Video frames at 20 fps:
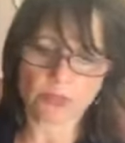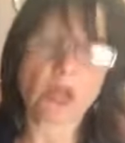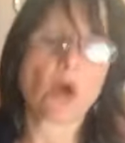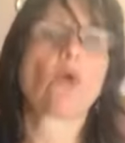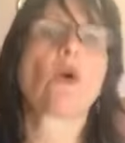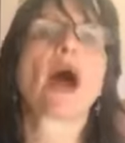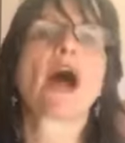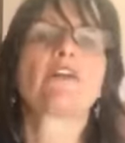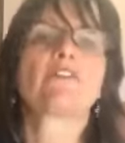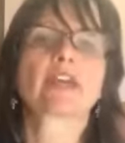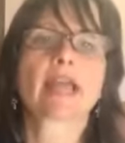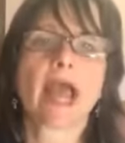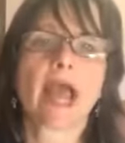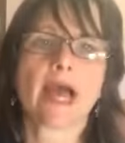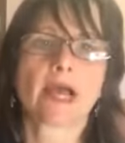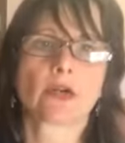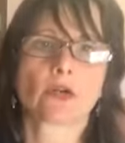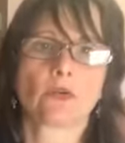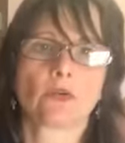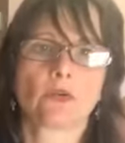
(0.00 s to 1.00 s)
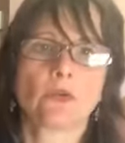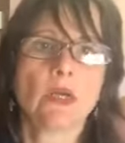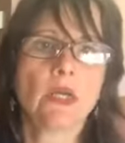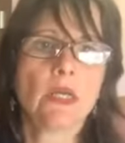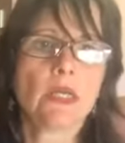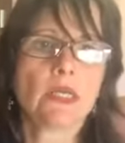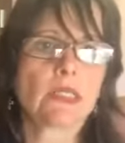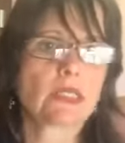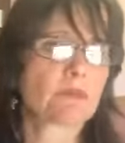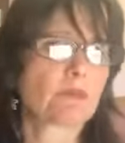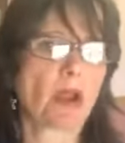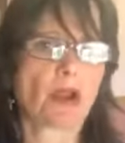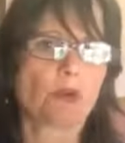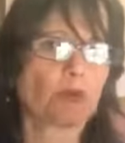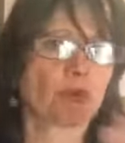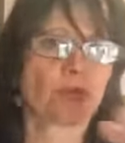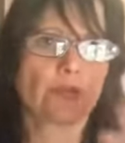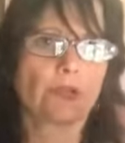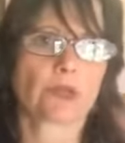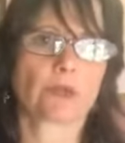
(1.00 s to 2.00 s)
avocado
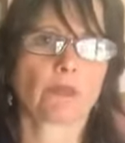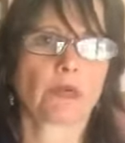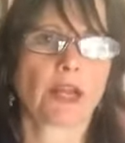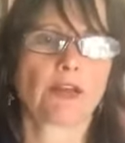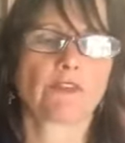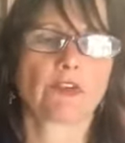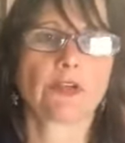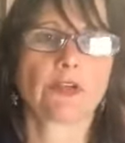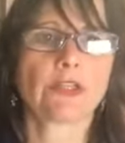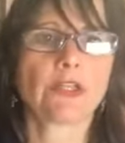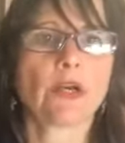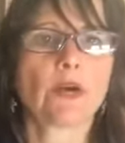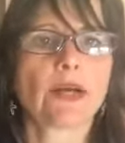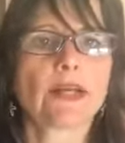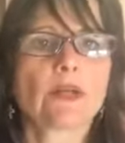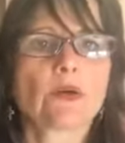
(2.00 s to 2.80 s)
spiraler or whatever. I